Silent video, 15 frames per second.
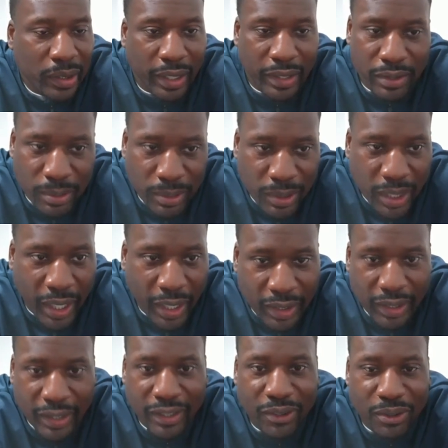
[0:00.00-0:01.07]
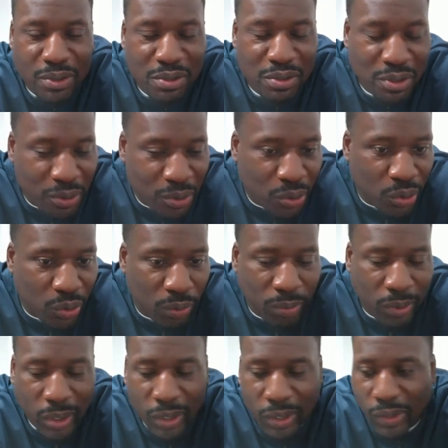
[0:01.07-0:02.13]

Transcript: that you can't get on a Zoom